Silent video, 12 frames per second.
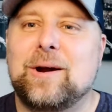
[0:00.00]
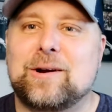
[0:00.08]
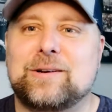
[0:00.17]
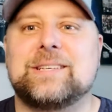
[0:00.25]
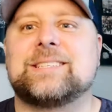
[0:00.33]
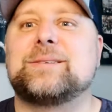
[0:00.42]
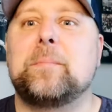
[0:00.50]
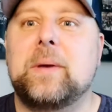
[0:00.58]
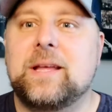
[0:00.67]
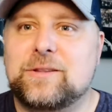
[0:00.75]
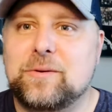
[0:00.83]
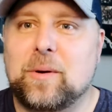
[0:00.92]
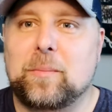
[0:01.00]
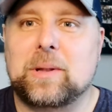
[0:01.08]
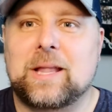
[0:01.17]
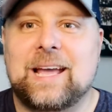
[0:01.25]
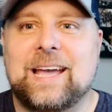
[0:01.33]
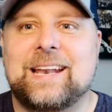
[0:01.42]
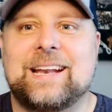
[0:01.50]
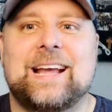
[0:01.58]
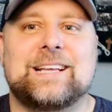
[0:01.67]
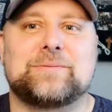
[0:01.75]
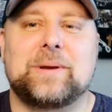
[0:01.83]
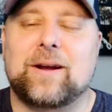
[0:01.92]
or to submit to a plan, and
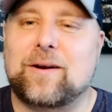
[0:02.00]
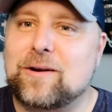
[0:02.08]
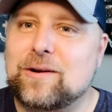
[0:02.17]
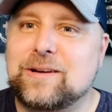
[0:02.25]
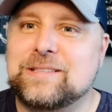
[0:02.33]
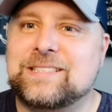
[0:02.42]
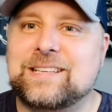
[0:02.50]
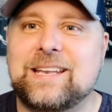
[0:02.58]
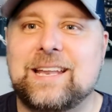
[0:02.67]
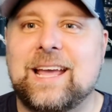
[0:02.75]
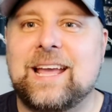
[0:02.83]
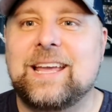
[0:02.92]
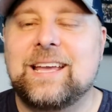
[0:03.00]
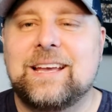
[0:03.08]
as we heard on Sunday,